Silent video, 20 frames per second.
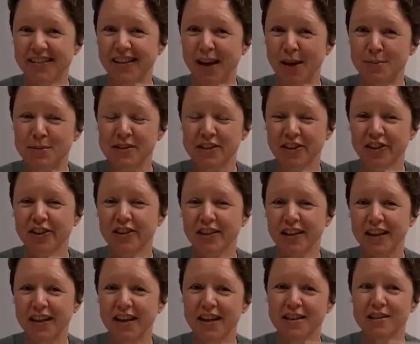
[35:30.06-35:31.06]

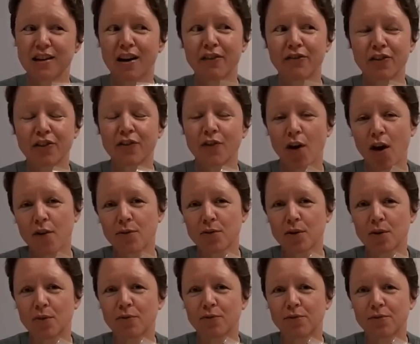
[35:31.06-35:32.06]
absolutely years. I've revived
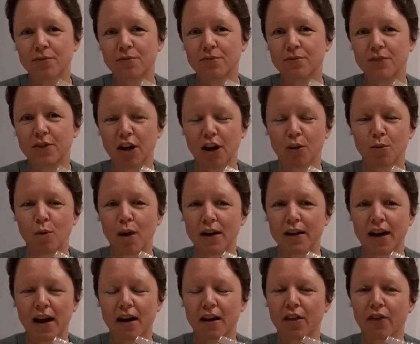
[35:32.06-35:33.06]
them, you know,
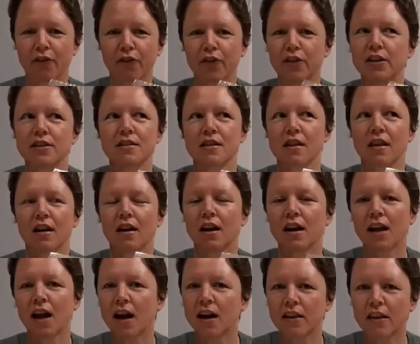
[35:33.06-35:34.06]
one out of the freezer that
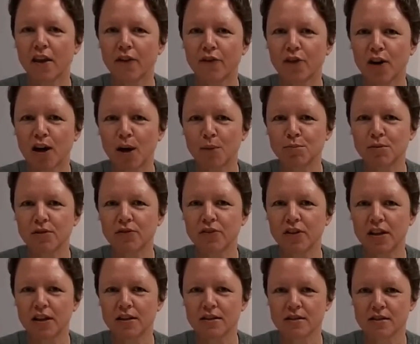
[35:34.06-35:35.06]
I've had in there for a couple of
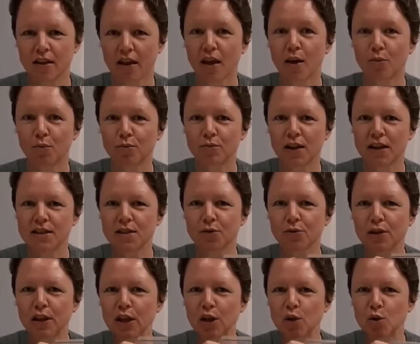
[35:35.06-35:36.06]
years. So that's a
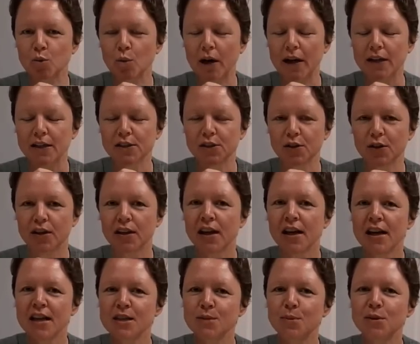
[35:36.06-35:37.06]
really good way to do it,
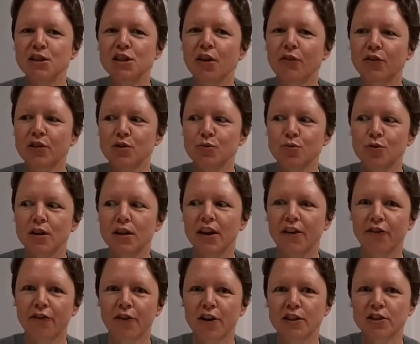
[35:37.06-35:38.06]
especially if it's
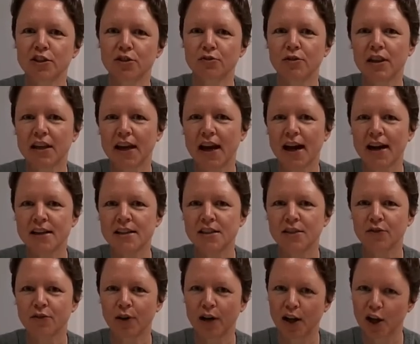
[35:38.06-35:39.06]
really fresh and really
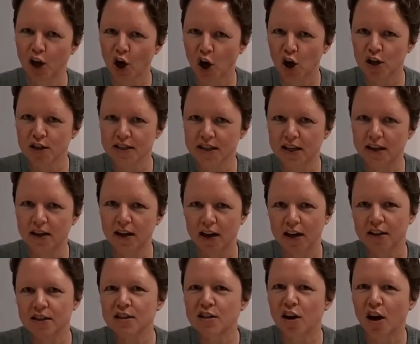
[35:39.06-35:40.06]
active when it goes in
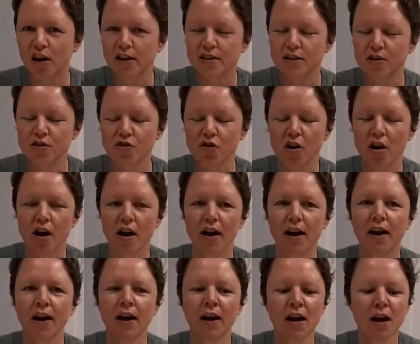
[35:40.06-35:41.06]
and it's nice and
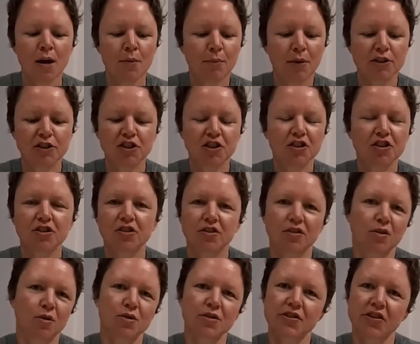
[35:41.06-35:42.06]
dry. But you could
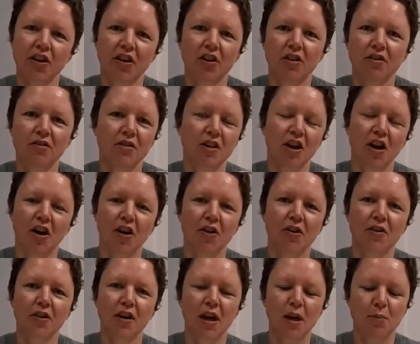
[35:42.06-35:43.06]
also, you
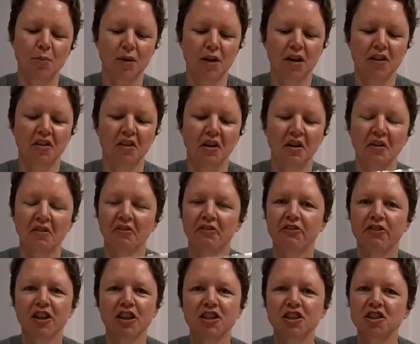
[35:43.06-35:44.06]
know, keep it in the
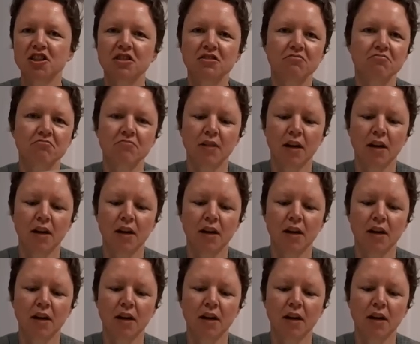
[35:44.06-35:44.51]
fridge